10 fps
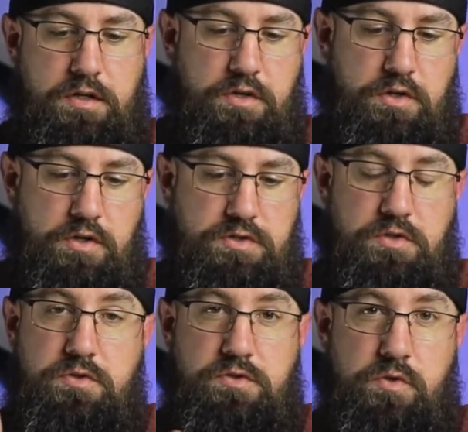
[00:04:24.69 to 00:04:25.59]
You can also
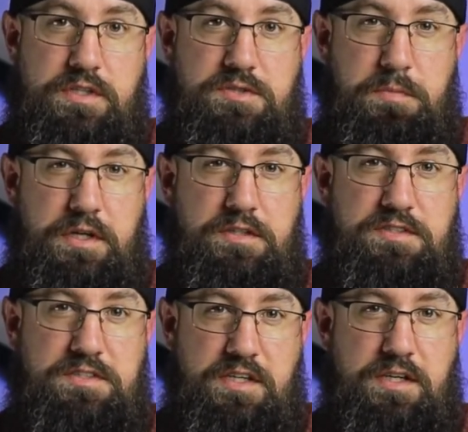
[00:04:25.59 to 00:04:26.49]
use
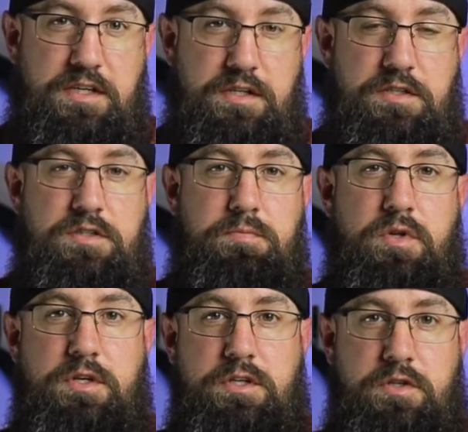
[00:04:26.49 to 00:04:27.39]
USB-C to
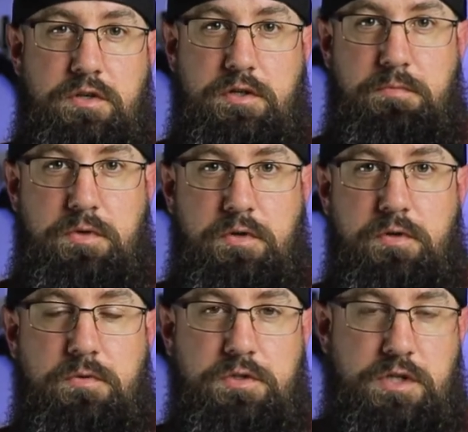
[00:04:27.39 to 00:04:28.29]
plug into your
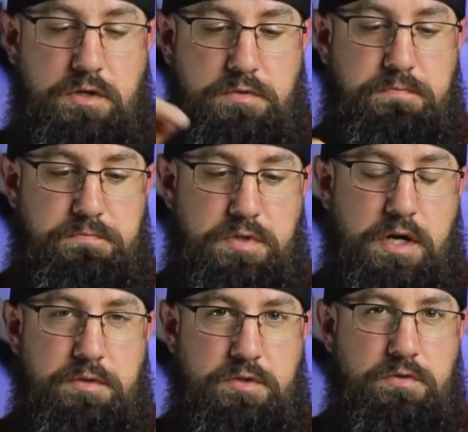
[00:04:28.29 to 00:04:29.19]
computer, which I'll
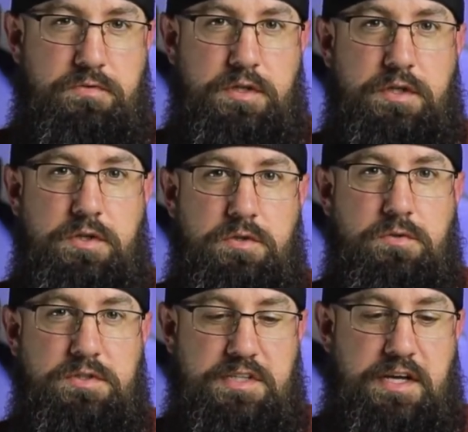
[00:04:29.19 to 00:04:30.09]
probably do a video
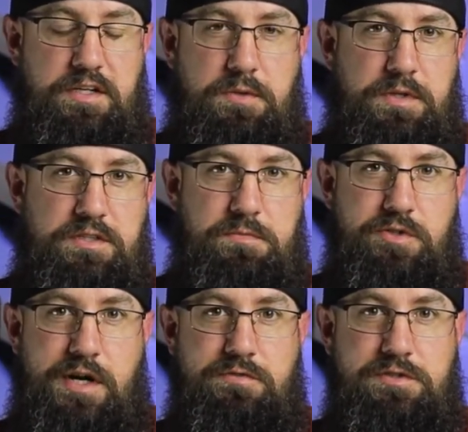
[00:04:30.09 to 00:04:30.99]
because I had to update some
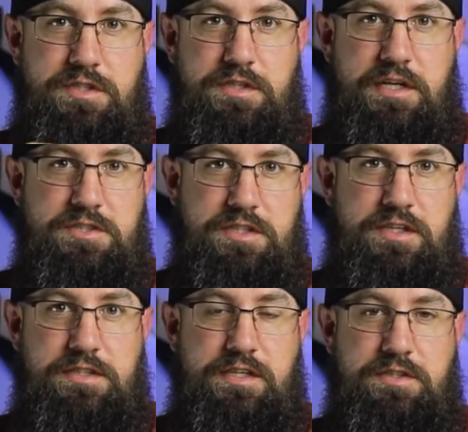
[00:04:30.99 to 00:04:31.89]
drivers to actually
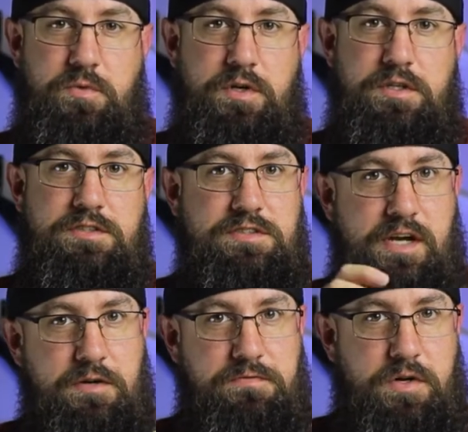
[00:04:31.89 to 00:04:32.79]
get that to work. It's
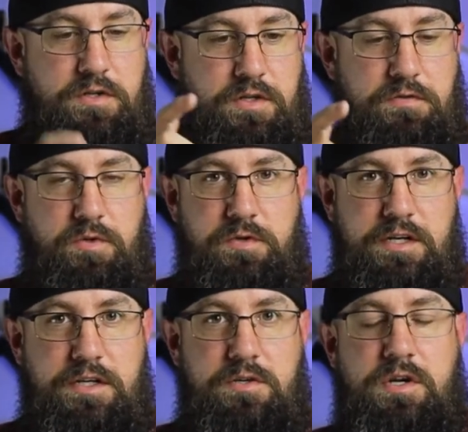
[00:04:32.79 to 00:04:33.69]
not a fault of the
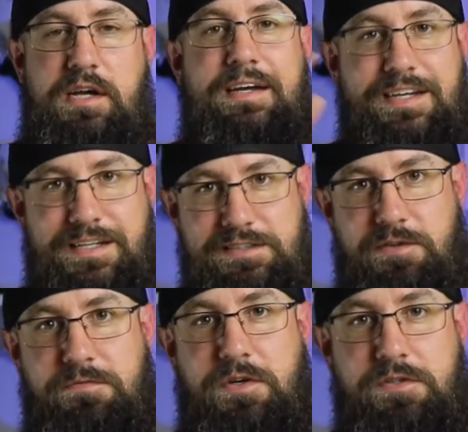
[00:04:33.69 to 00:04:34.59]
radio, it's
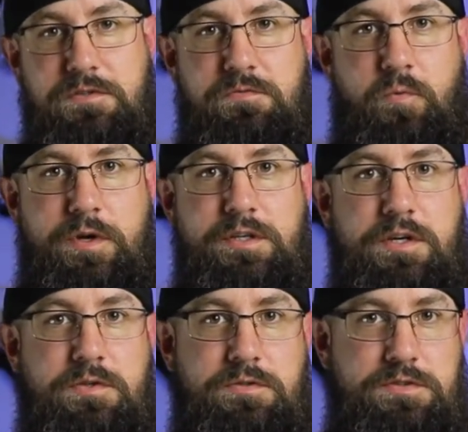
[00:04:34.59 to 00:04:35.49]
a fault of
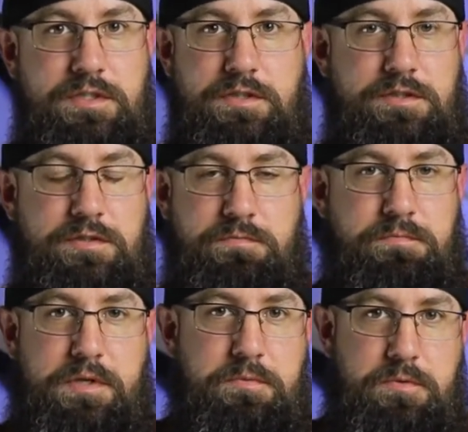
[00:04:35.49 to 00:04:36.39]
Windows and
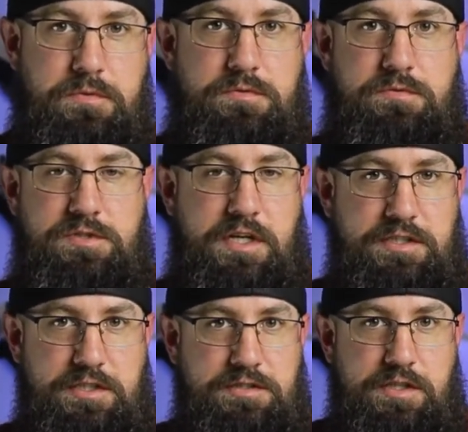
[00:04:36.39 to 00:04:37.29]
people
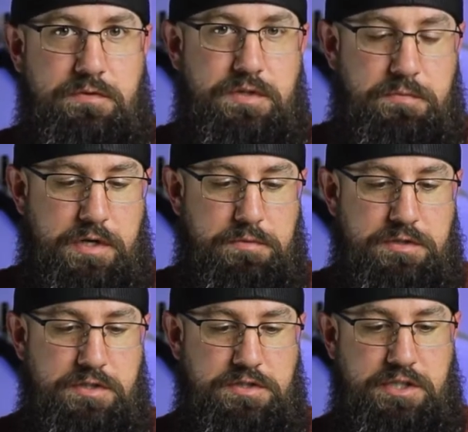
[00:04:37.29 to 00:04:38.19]
changing stuff they probably
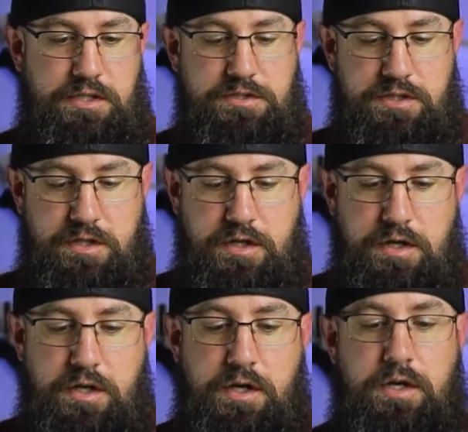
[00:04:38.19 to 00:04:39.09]
shouldn't change.
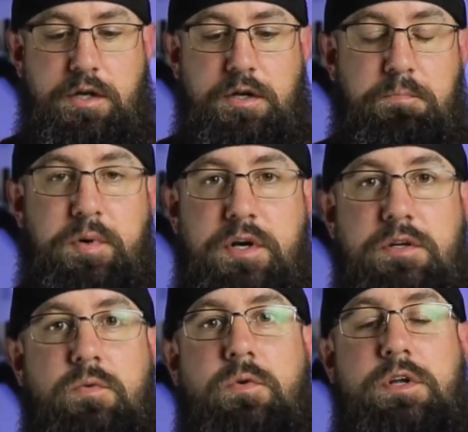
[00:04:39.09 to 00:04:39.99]

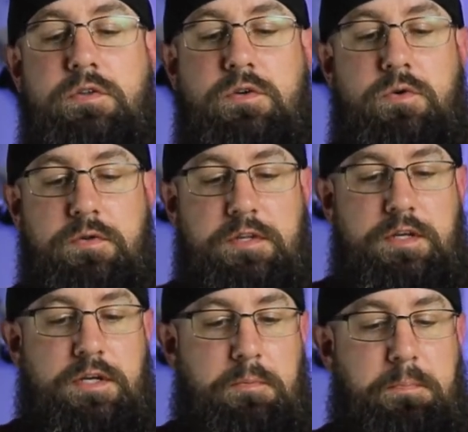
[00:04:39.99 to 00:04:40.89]
But one other cool
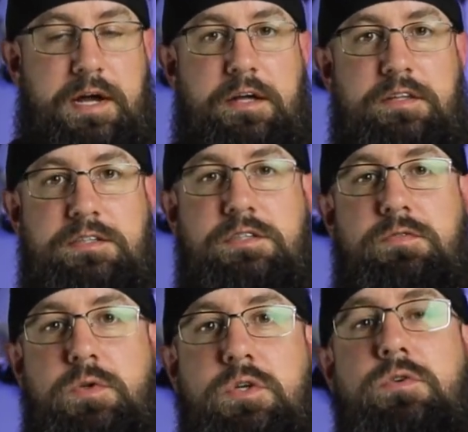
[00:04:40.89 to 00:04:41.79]
thing about this, if
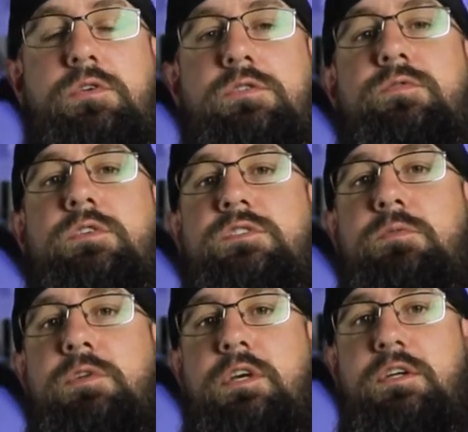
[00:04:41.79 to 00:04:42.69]
you do use it for a
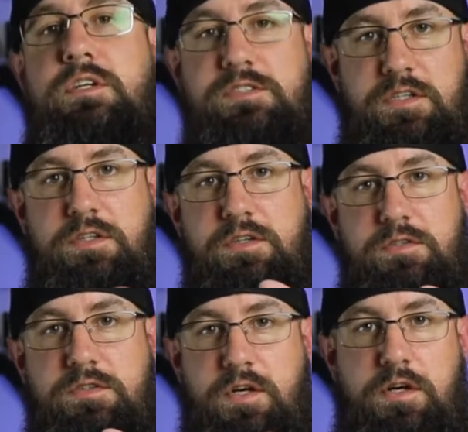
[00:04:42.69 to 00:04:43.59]
simulator, is the little
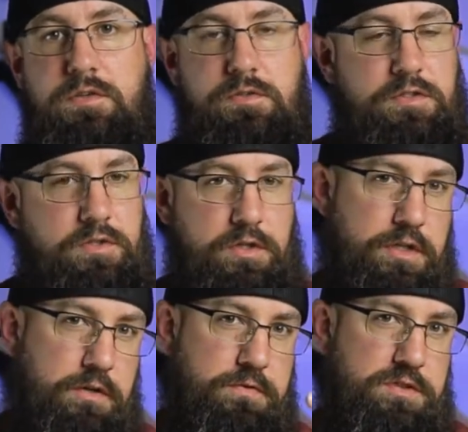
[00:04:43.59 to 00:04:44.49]
dongle that you can
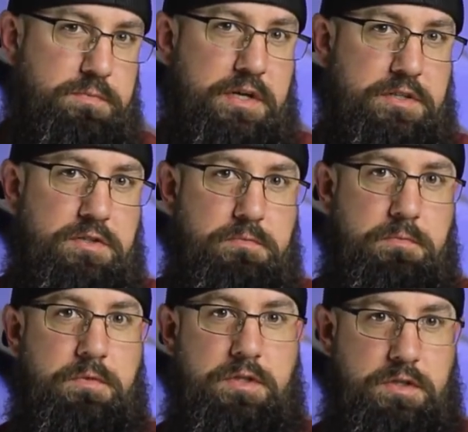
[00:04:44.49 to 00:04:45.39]
get for Spectrum
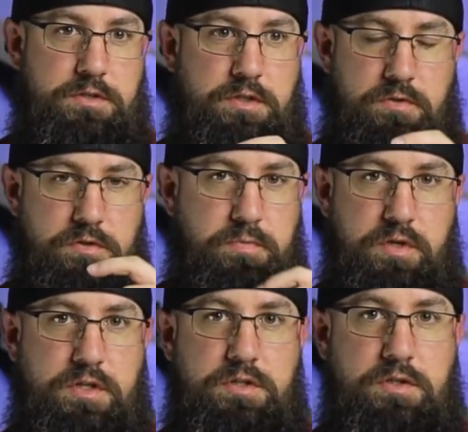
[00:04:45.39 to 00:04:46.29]
that, you know, you
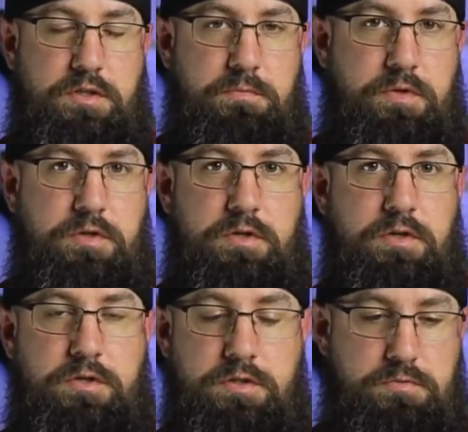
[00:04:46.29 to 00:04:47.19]
plug into your
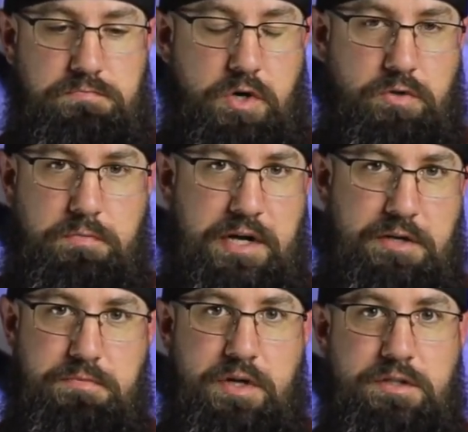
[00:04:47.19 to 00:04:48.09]
computer, you hold the
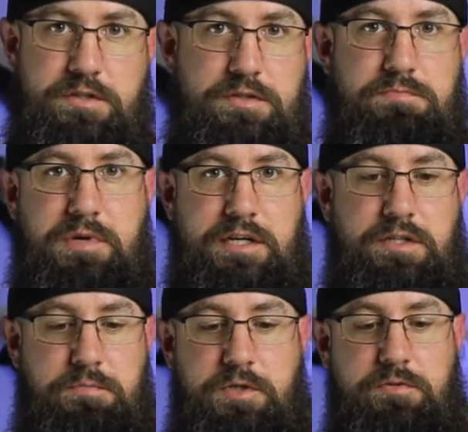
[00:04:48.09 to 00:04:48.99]
bind button, bind
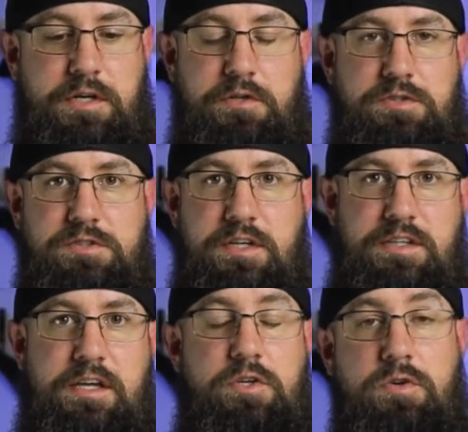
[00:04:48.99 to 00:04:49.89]
it up to your radio just like
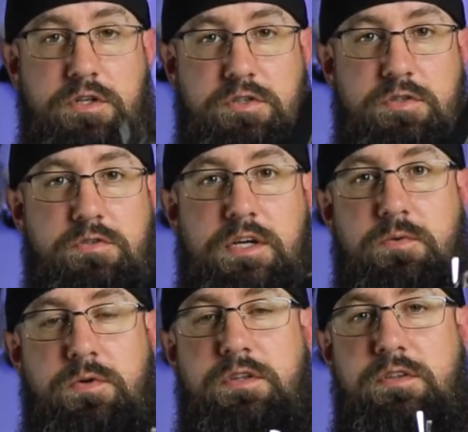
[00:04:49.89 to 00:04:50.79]
that. You can do that
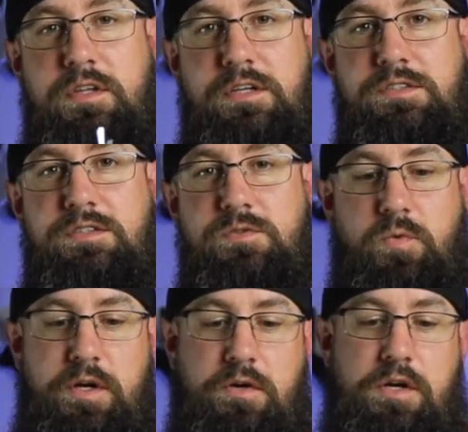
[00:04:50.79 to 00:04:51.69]
with this as
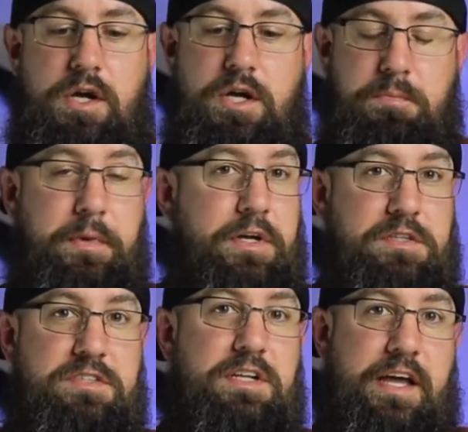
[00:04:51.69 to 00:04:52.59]
well
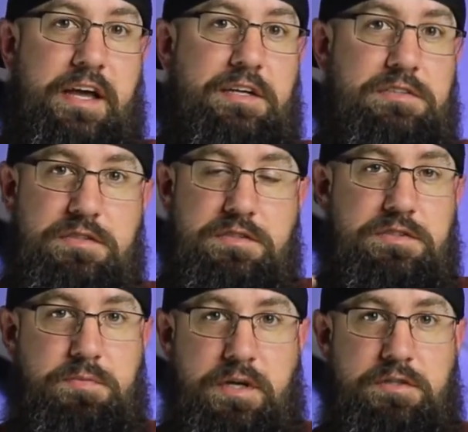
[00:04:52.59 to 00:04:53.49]
because it has
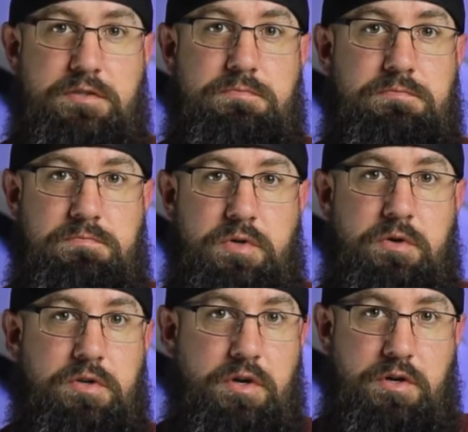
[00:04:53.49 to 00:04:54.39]
Spectrum
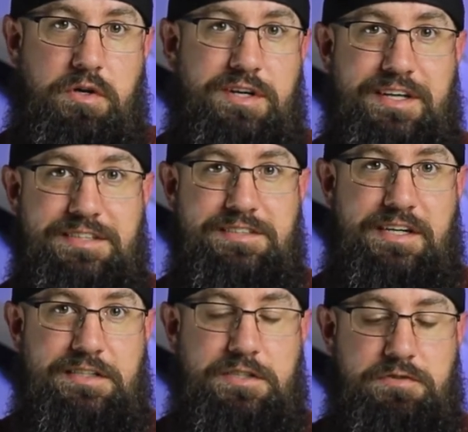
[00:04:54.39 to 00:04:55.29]
protocol
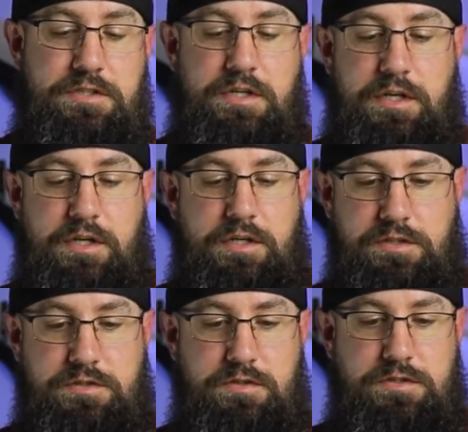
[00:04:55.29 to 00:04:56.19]
inside of it.
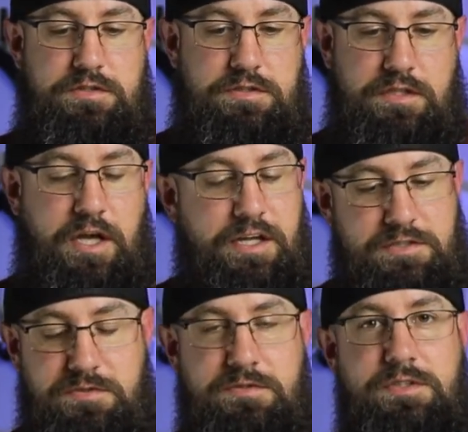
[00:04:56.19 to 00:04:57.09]
So it's
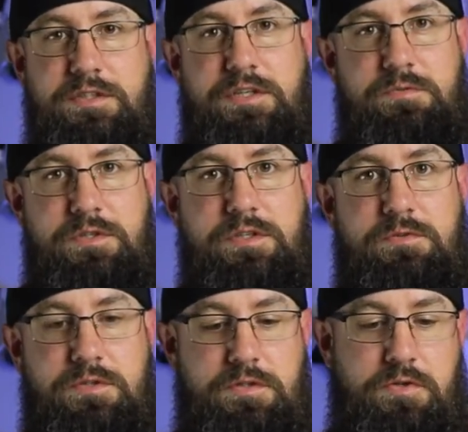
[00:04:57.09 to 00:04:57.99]
really, really,
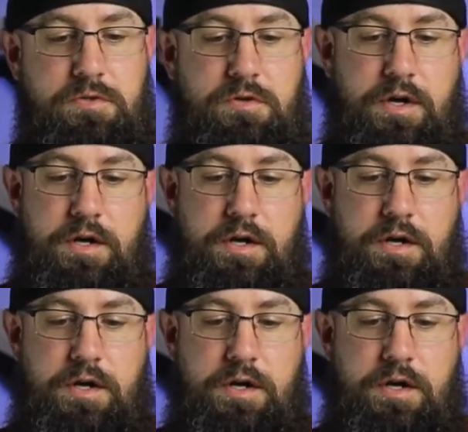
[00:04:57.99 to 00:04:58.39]
really cool.